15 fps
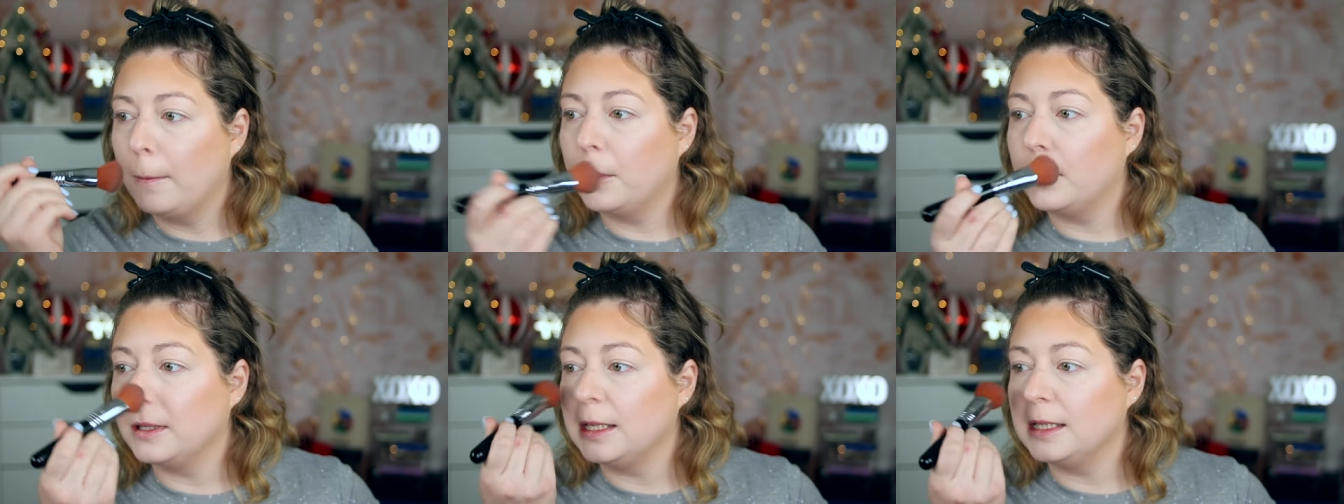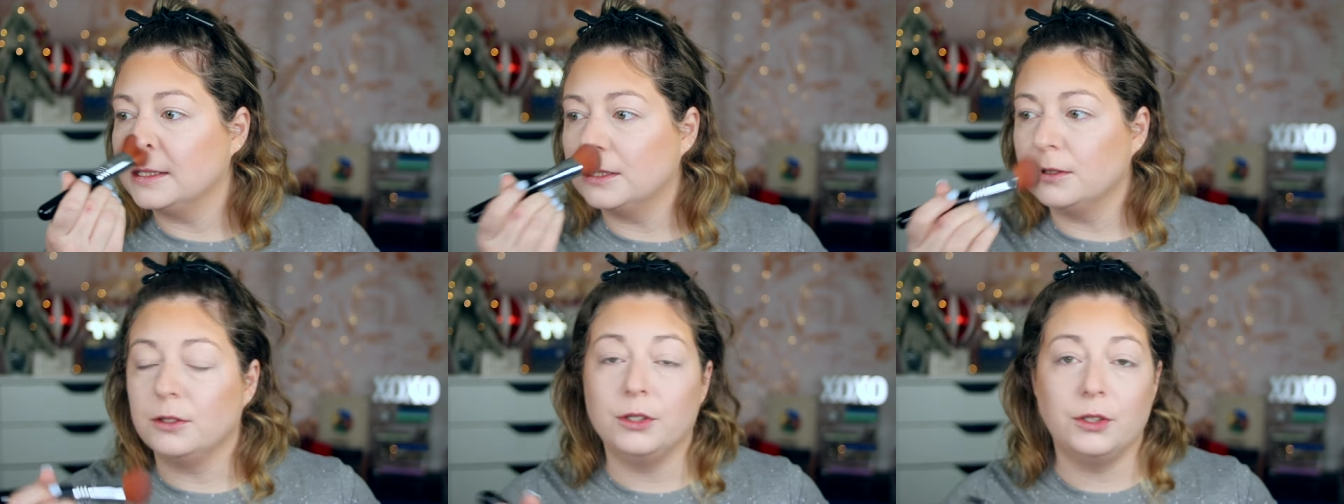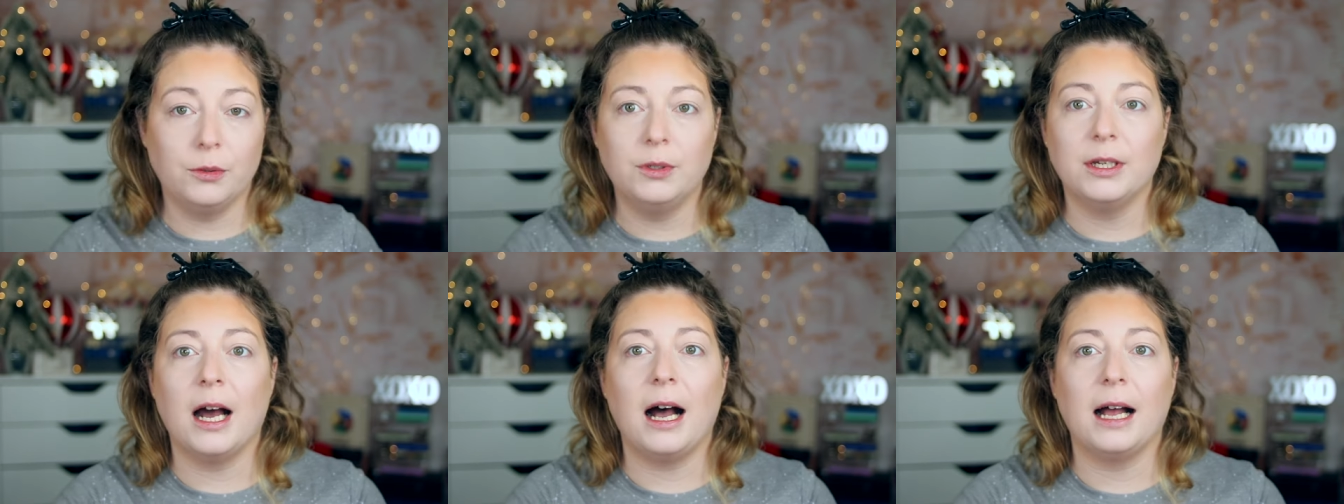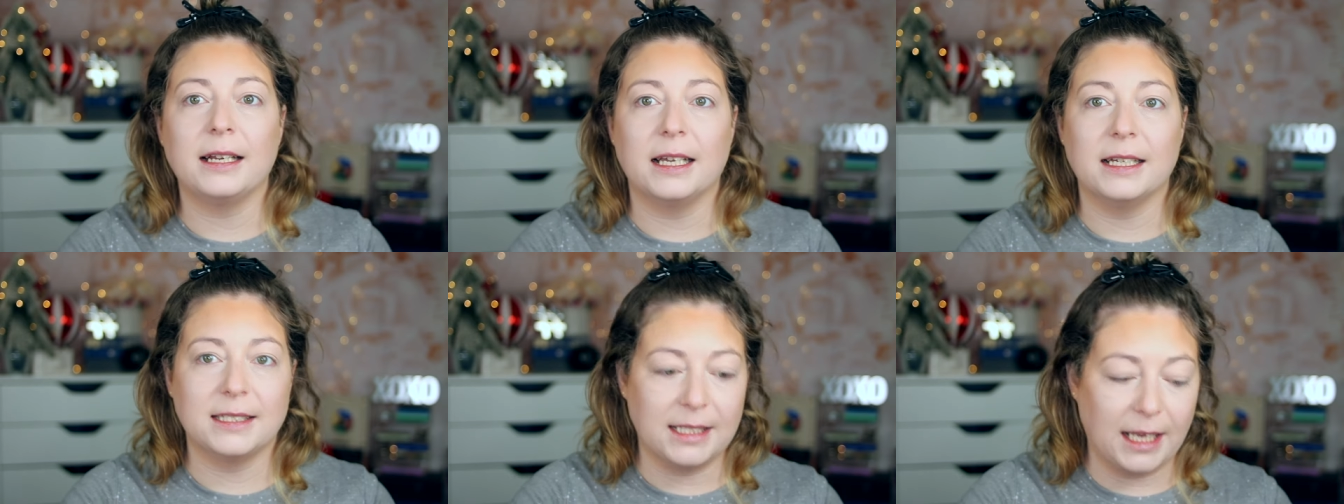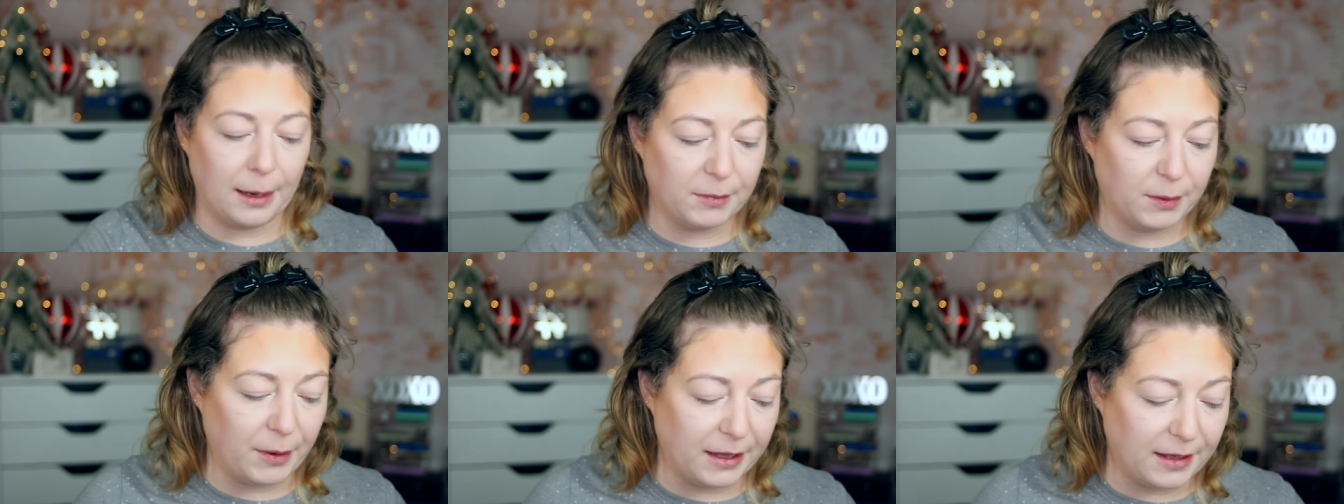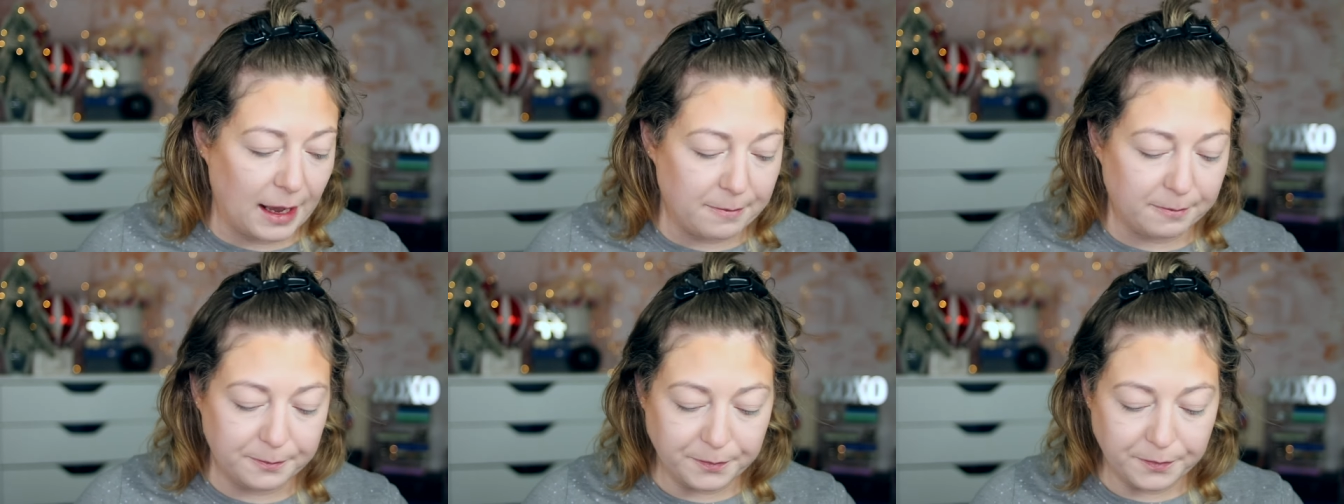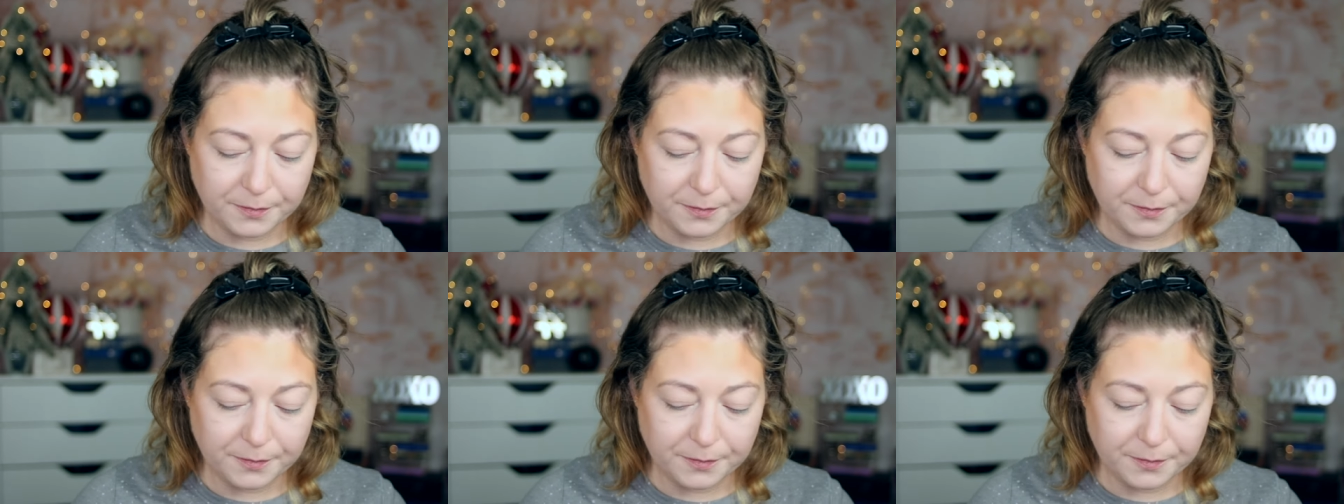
Please do not get scammed by them.